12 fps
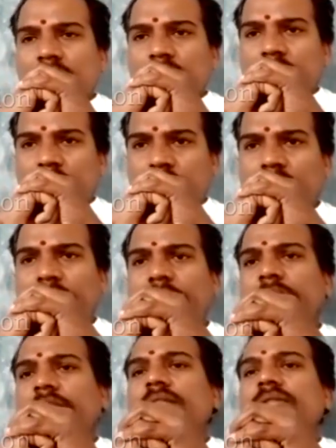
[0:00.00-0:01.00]
So
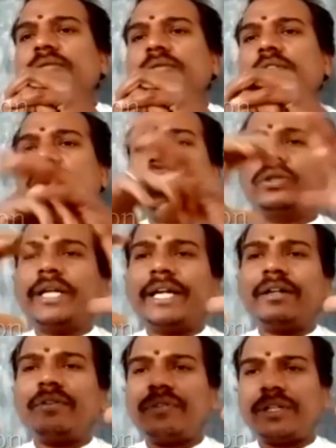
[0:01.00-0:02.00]
here the
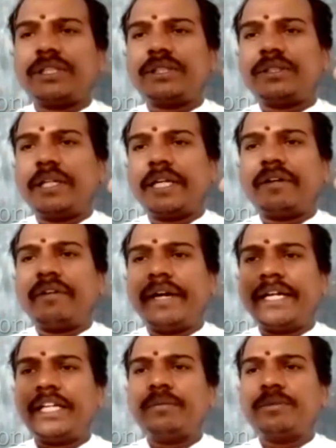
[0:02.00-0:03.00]
student first
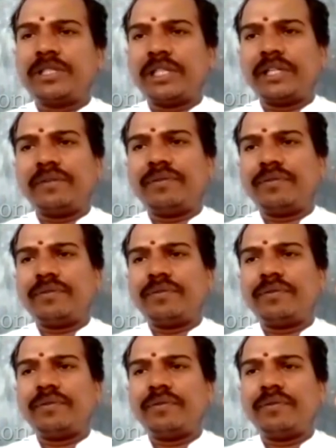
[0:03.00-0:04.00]
acquaint himself
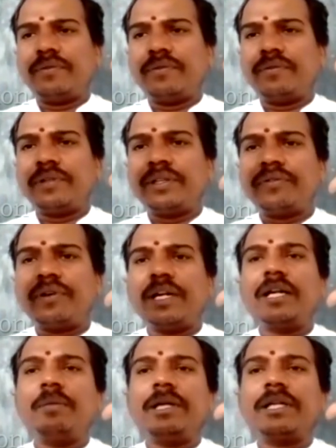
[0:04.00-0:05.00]
with the
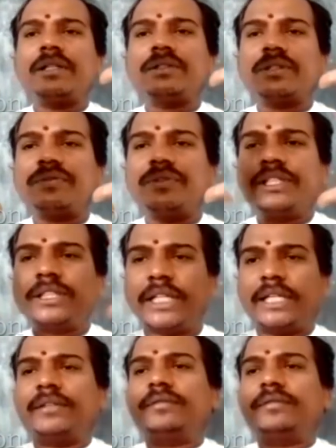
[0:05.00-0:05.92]
fundamentals of design.